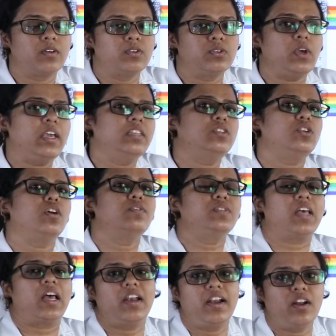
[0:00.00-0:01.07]
So, instead of
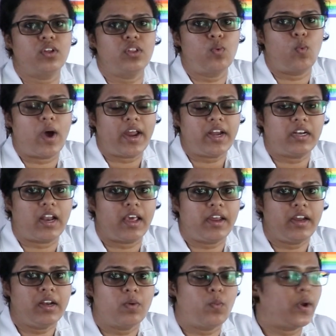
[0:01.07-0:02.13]
sunlight or the white
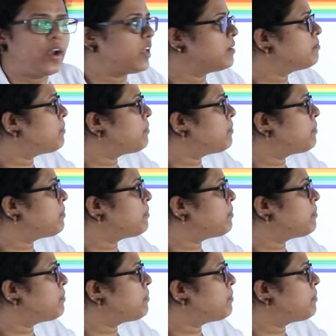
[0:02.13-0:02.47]
light, when I am